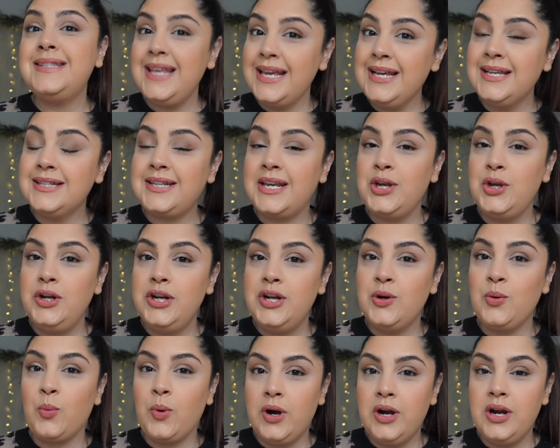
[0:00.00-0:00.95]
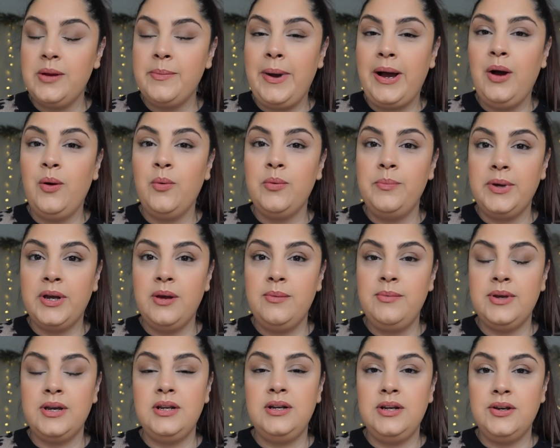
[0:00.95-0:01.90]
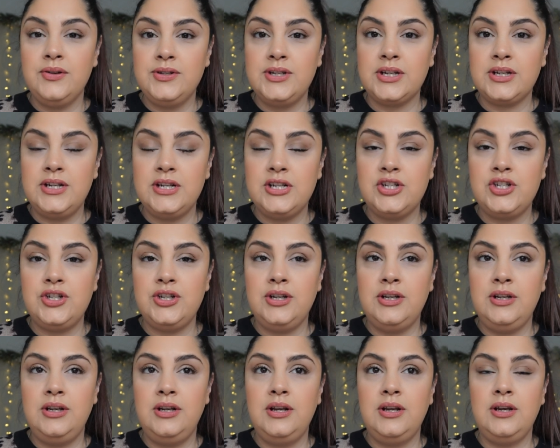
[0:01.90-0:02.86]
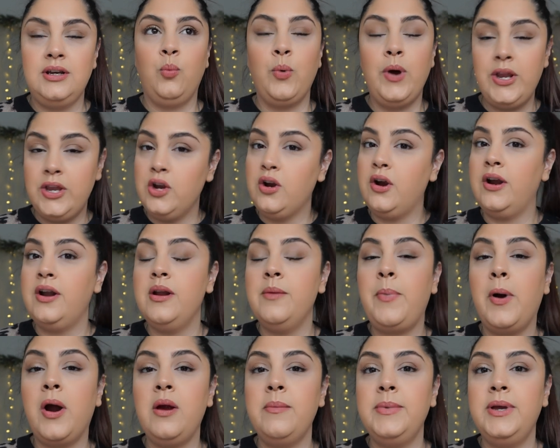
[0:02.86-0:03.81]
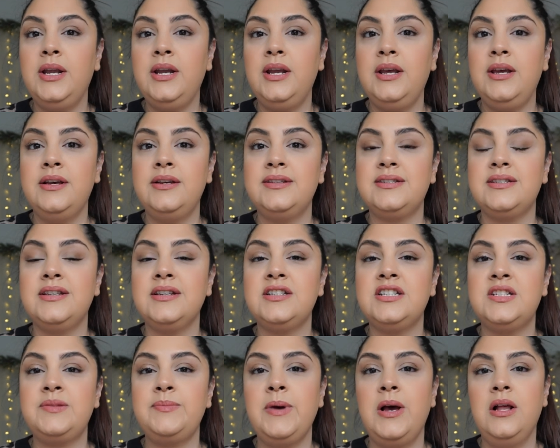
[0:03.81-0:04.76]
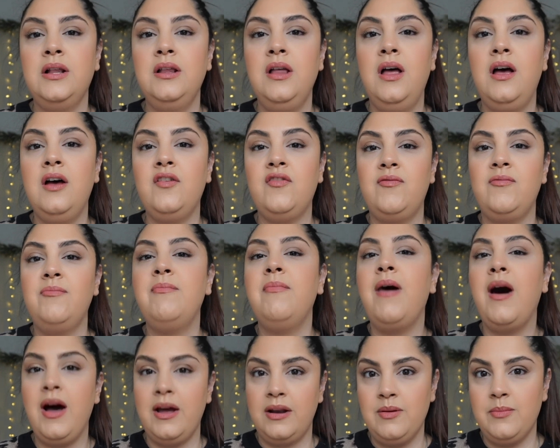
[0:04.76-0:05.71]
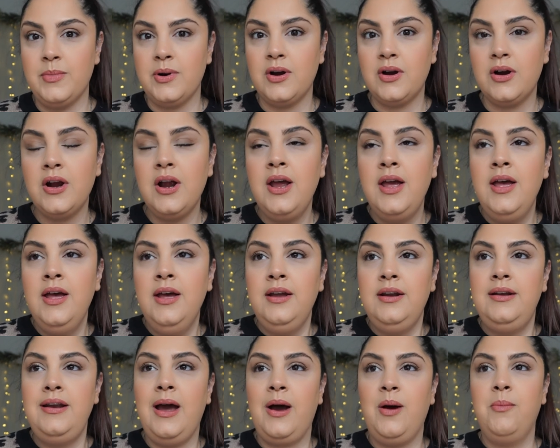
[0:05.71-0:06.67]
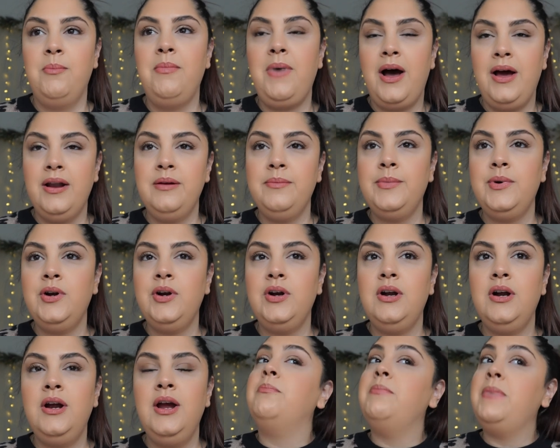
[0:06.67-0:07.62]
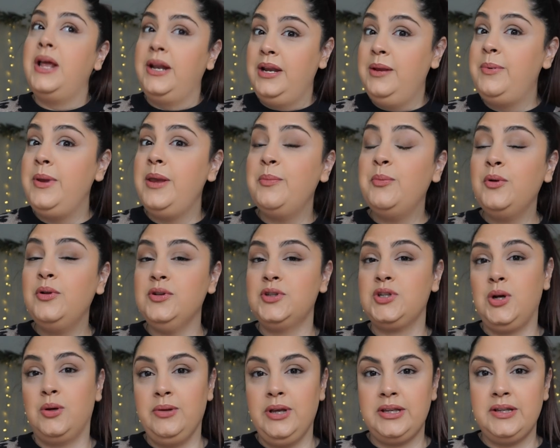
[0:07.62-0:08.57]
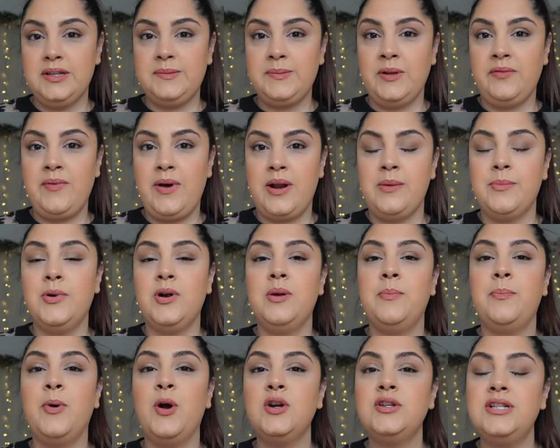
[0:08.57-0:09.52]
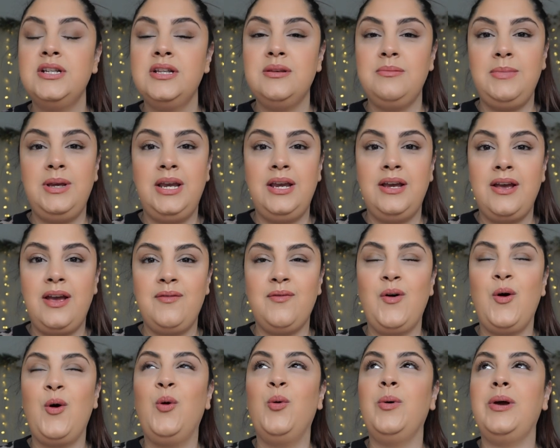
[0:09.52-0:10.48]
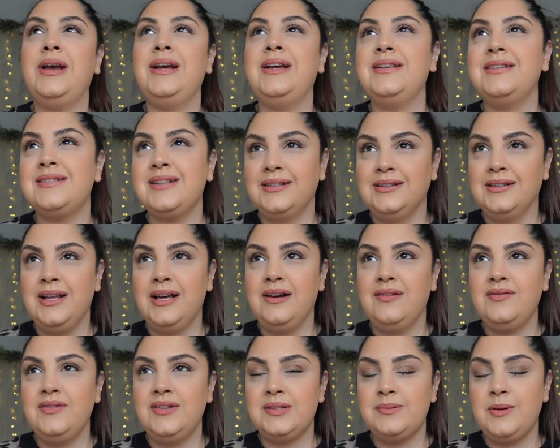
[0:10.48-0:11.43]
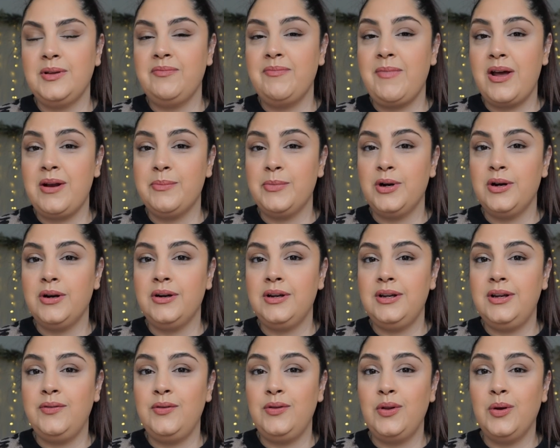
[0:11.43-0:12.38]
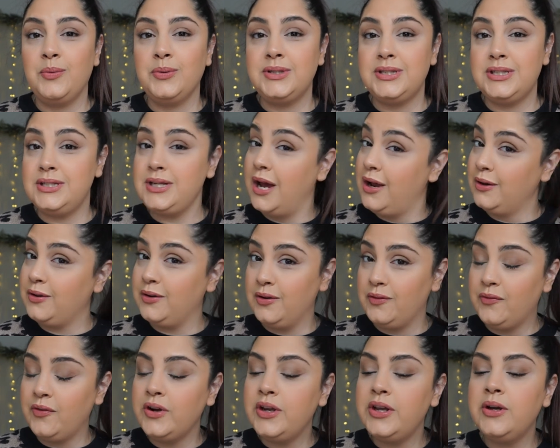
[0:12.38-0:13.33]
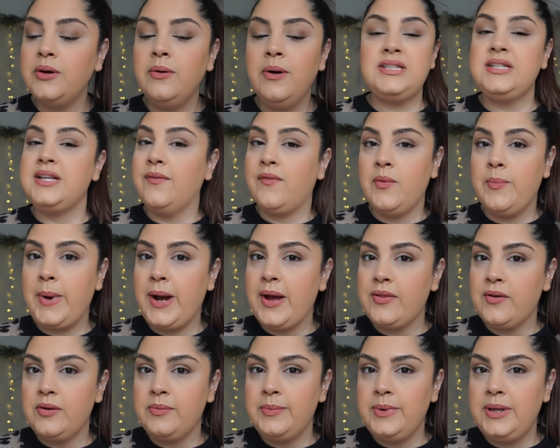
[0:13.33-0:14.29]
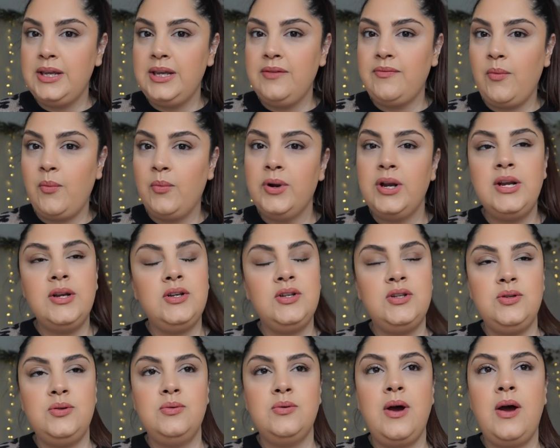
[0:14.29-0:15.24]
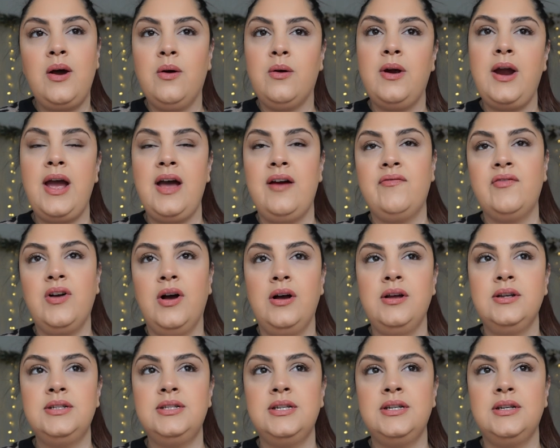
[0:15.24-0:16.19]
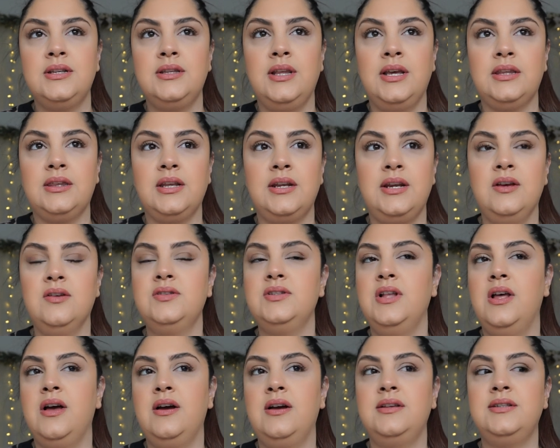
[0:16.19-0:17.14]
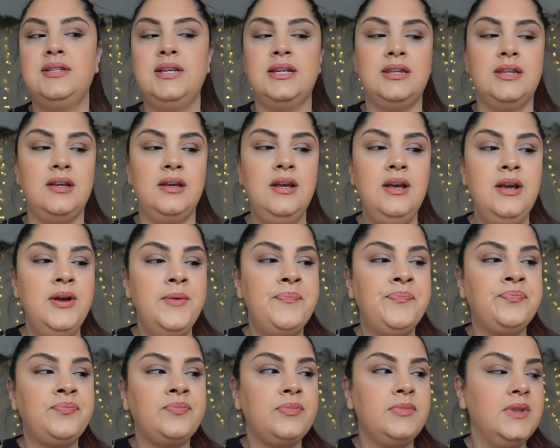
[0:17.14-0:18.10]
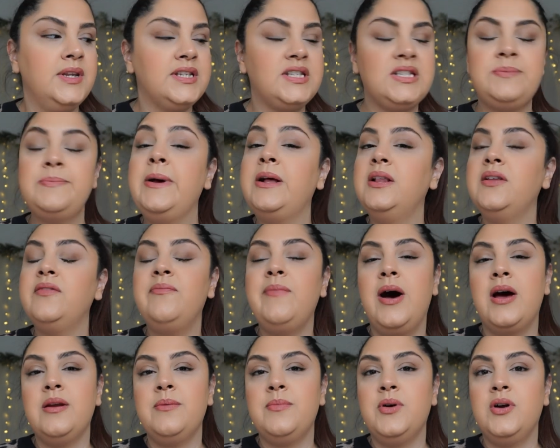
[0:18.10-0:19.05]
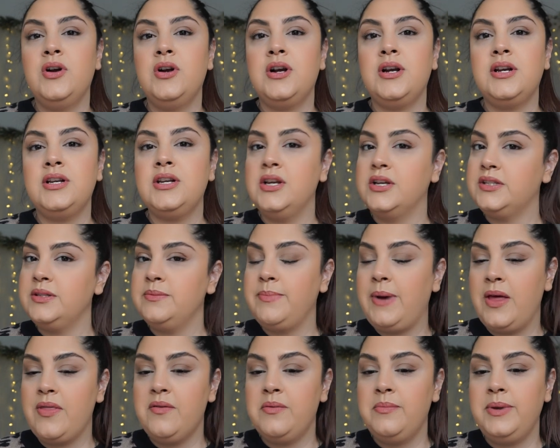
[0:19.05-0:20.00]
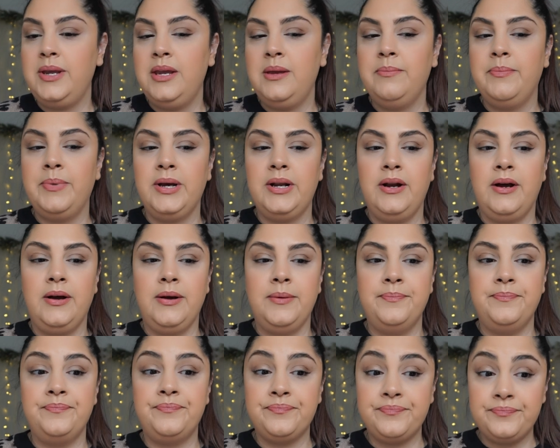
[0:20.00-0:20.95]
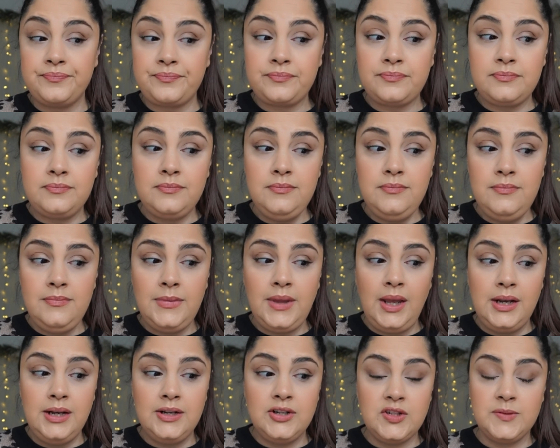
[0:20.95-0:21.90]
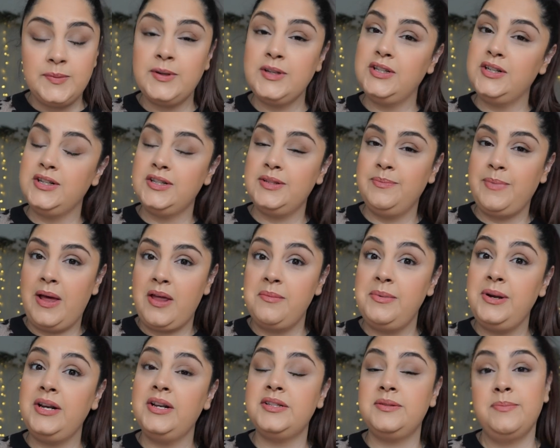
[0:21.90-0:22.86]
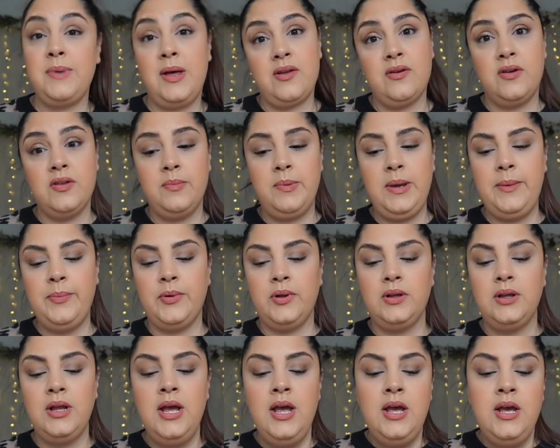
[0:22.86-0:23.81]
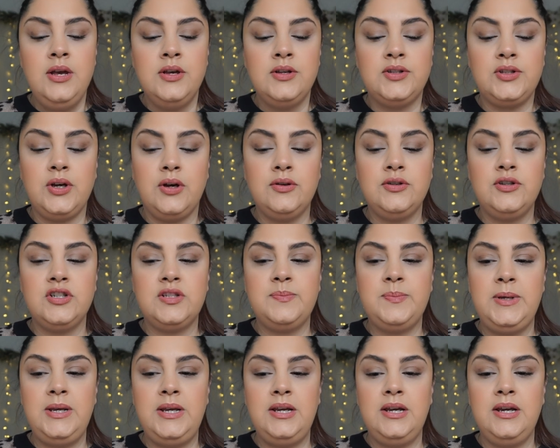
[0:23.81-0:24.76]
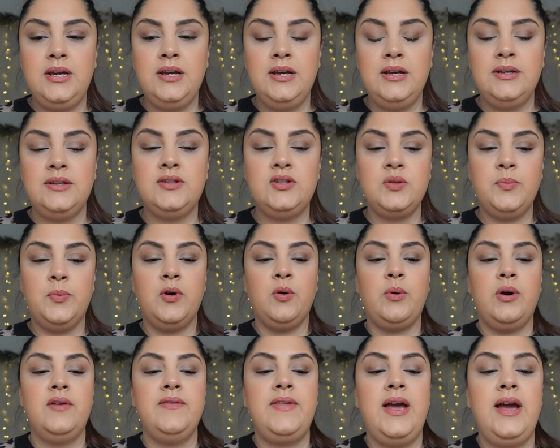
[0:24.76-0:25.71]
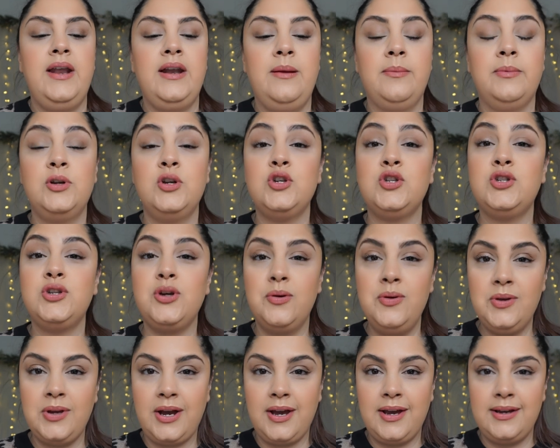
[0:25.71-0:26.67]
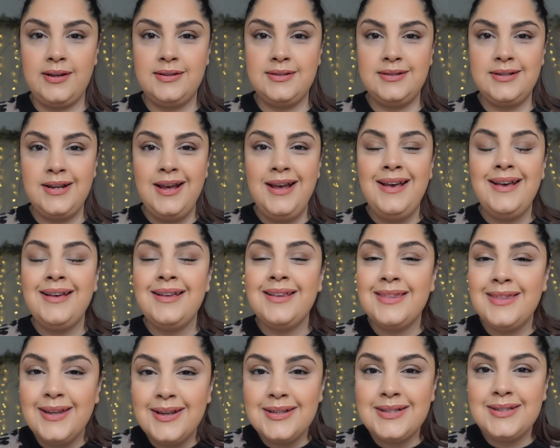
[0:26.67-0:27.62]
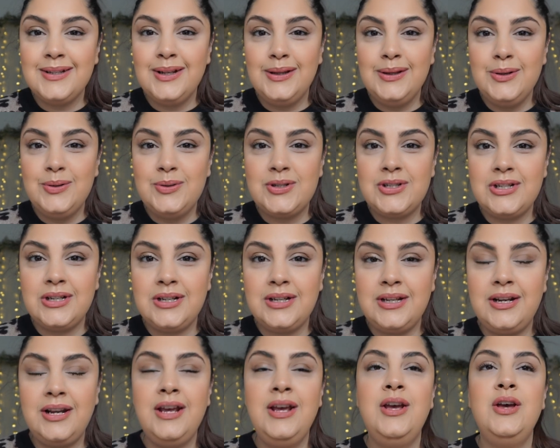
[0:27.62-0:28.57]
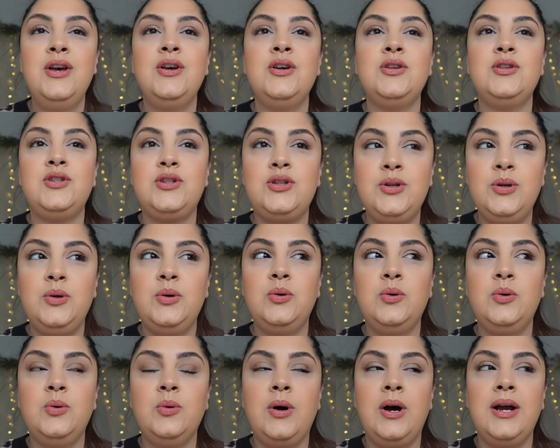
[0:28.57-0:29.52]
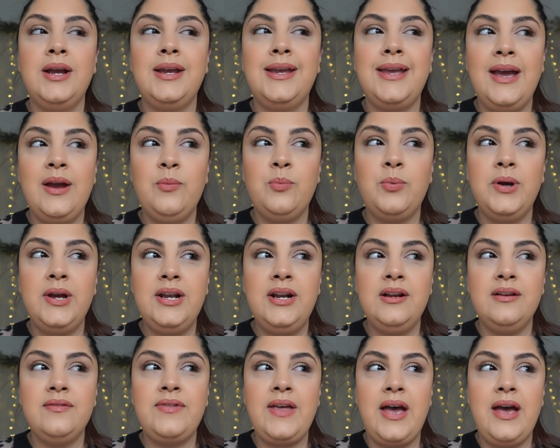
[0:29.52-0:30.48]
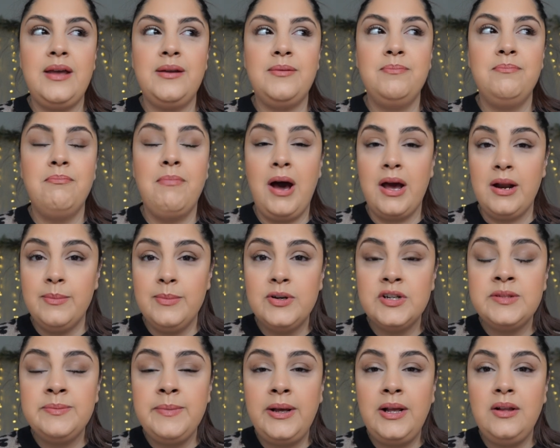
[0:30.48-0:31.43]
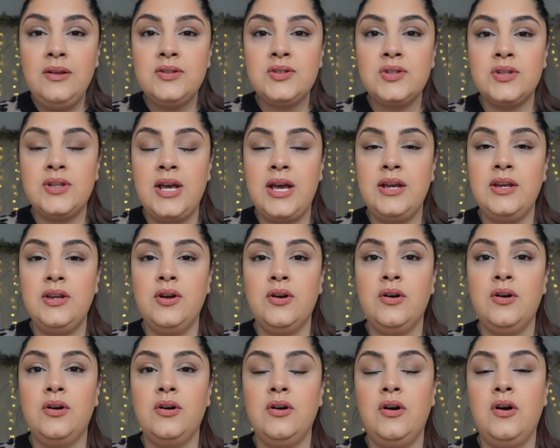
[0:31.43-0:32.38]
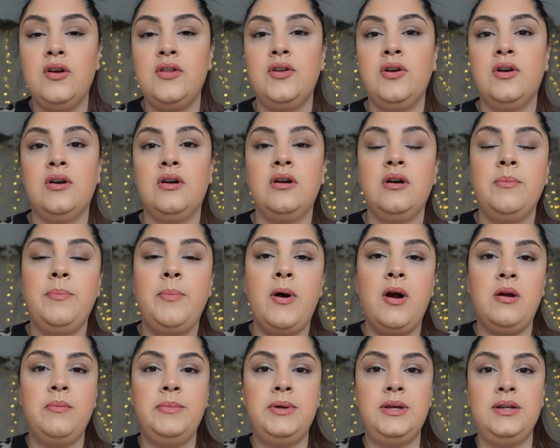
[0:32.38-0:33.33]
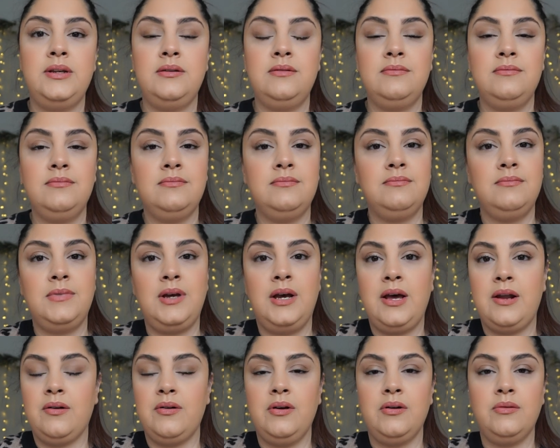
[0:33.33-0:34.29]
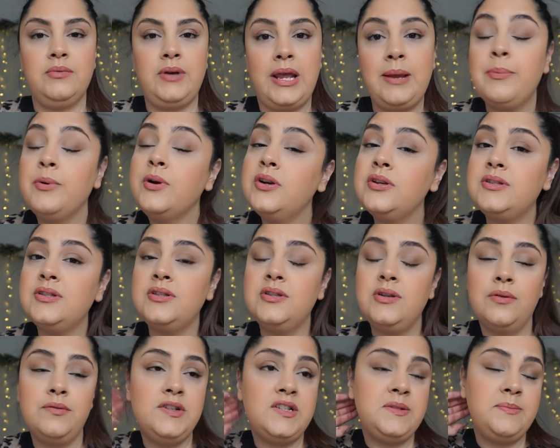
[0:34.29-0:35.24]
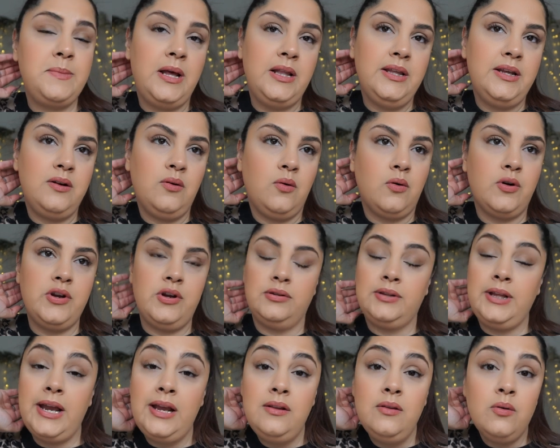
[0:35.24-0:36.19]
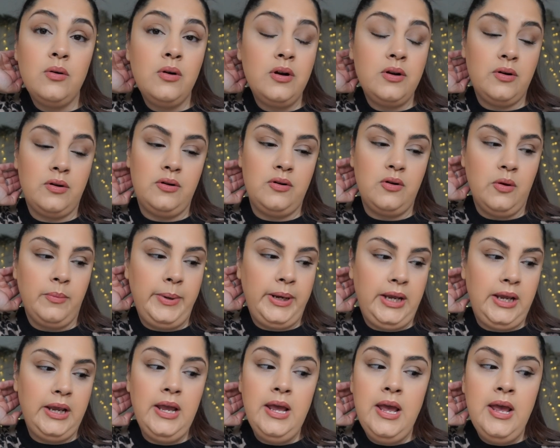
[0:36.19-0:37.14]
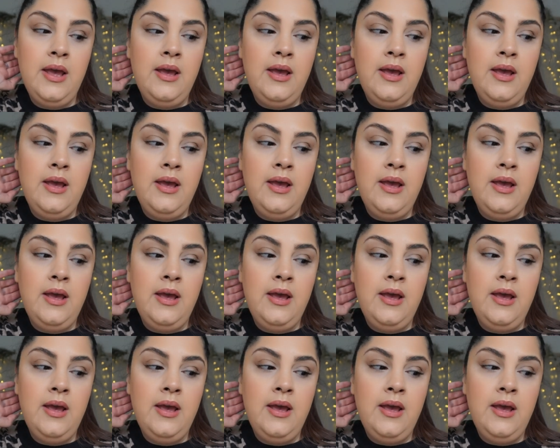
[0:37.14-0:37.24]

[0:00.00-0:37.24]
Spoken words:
things that you need to worry about when becoming a nail technician when you're at an apartment is the smell of monomer. Now, monomer, many people don't like the smell of monomer. Personally, me, I've always loved the smell of monomer, even though it's not good for you. It's never bothered me. Even when I do or have gone to like the nail salons, like the smell of monomer doesn't bother me, but just because it doesn't bother me, it doesn't bother other people. So just be super aware of that, and I'm gonna show you guys the solution to get rid of that monomer smell so that your other apartment, I don't know, neighbors don't smell it, or your landlord, or nobody